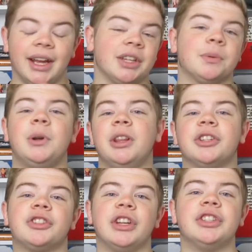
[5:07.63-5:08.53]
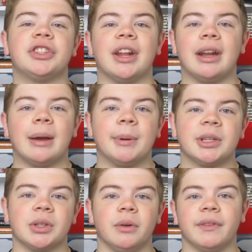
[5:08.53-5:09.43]
It's one of the strange
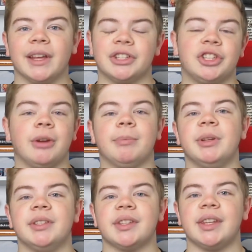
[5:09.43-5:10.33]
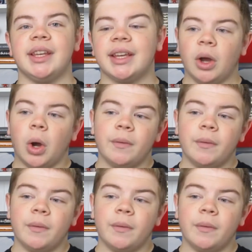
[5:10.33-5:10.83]
dynamics of this Champions League.